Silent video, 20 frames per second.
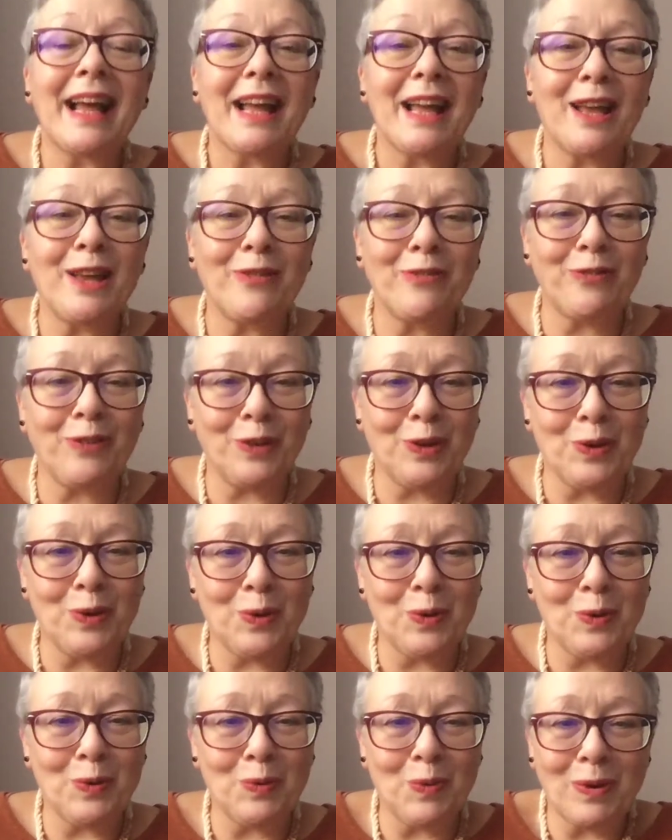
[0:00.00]
If
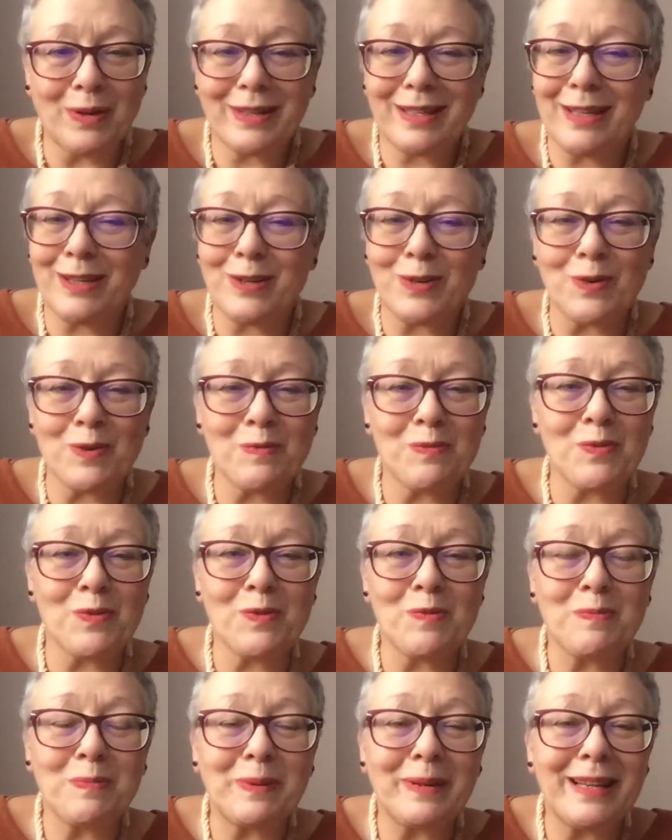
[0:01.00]
you want to talk
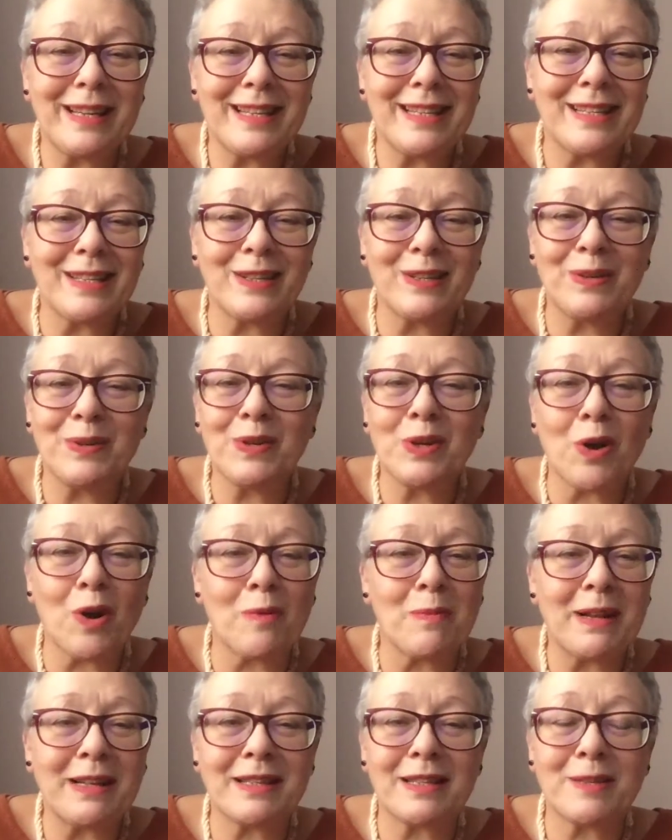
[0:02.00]
more, please do.
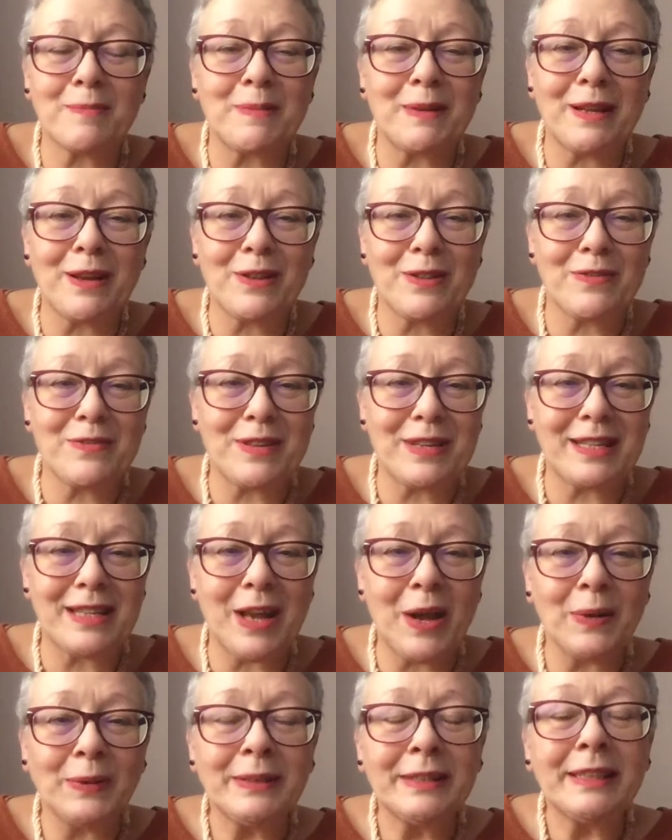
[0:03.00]
Comments below the
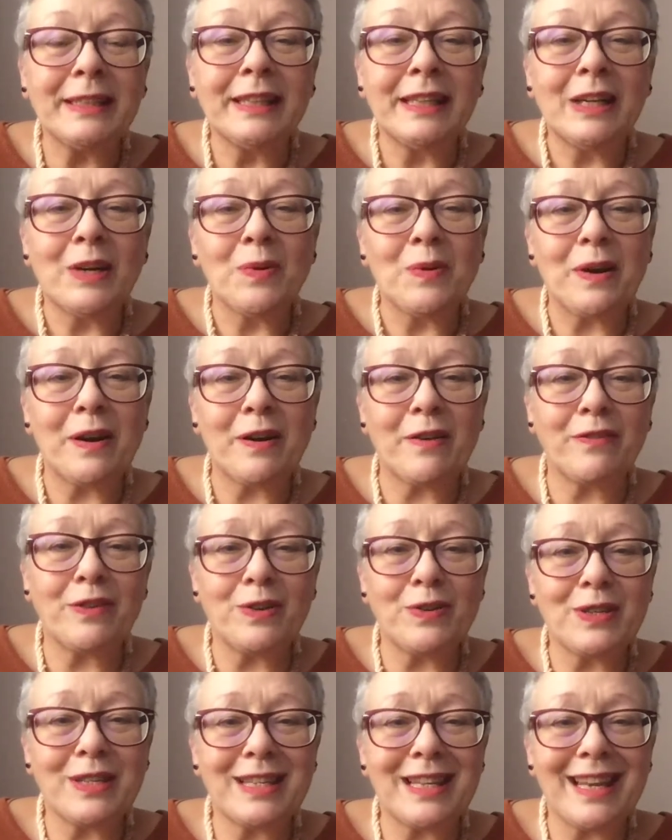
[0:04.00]
video, wherever
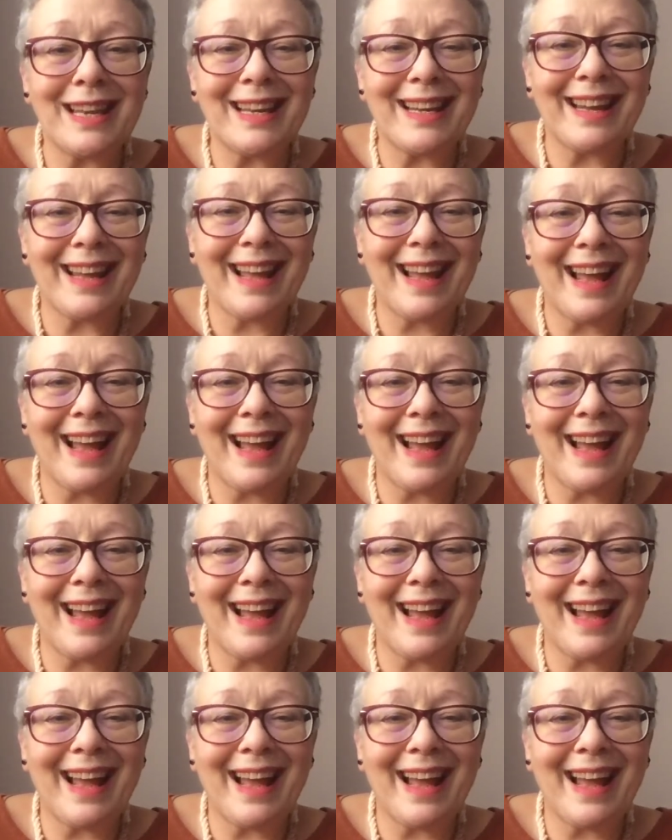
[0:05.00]
you see it.